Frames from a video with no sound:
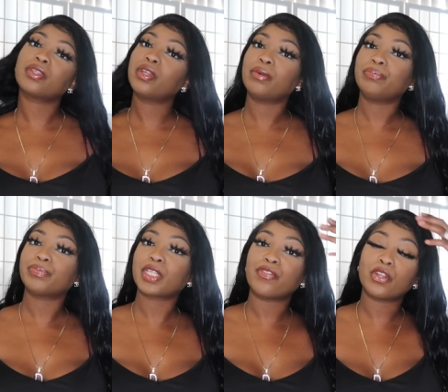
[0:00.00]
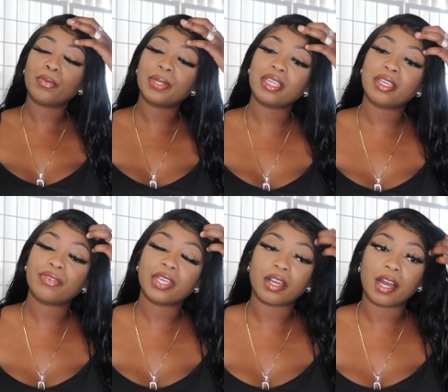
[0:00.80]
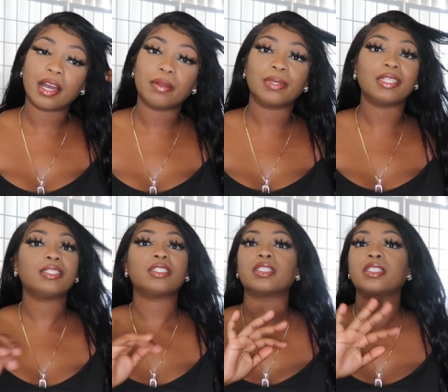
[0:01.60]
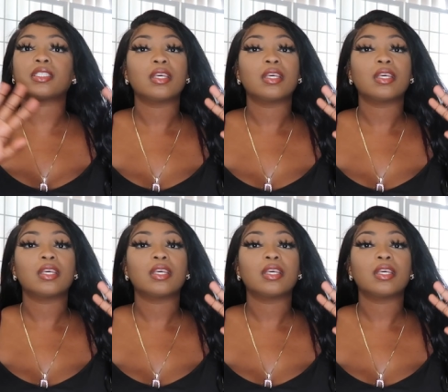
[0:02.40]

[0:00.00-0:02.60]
you know if you don't believe in God please just